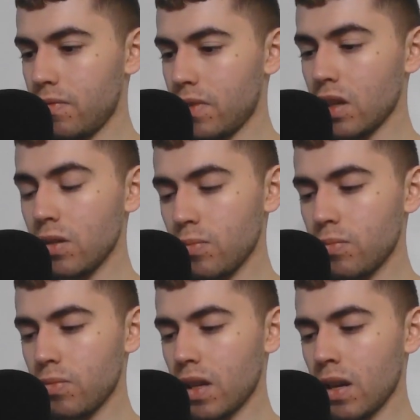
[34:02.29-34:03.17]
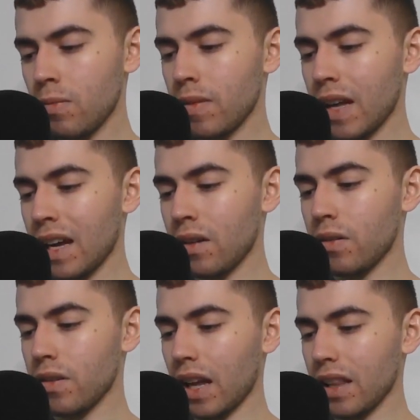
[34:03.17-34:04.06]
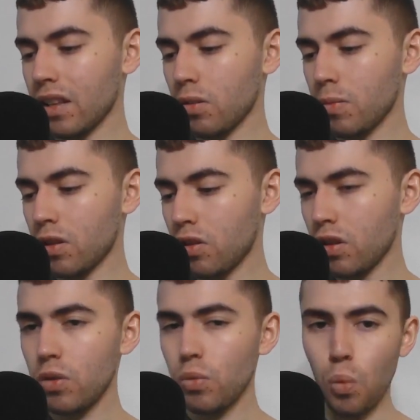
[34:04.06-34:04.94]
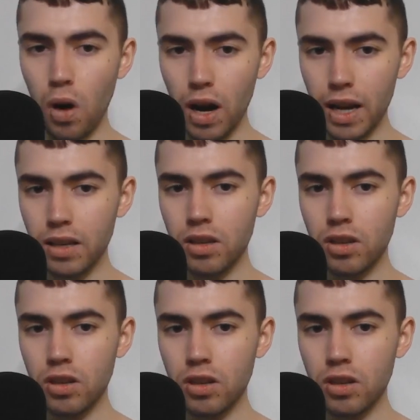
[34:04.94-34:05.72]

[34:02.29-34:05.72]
they're going to come out, I think it's going to be 31-21.